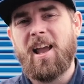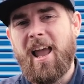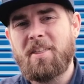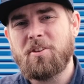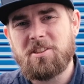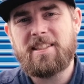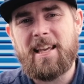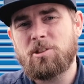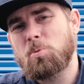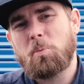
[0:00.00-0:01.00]
And there's
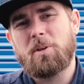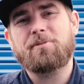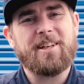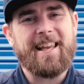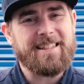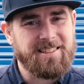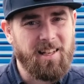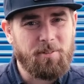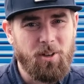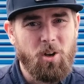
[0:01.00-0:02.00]
days where we forget
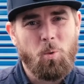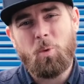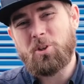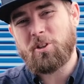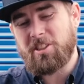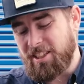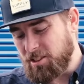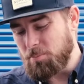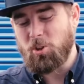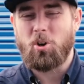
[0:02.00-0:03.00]
stuff. When your
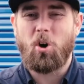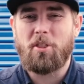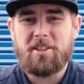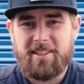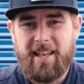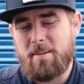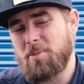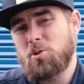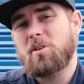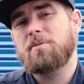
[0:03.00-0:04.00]
systems are all the same,
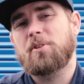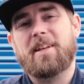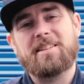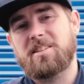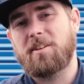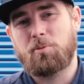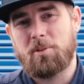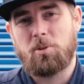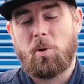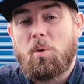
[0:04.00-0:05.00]
you can forget stuff
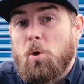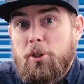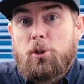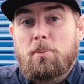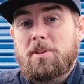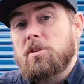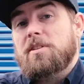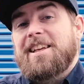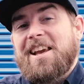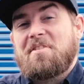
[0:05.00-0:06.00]
once in a while. We're human just
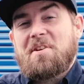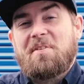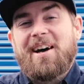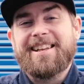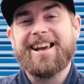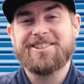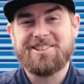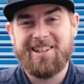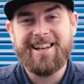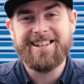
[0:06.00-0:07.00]
like everybody else,
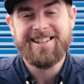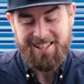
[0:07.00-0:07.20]
right?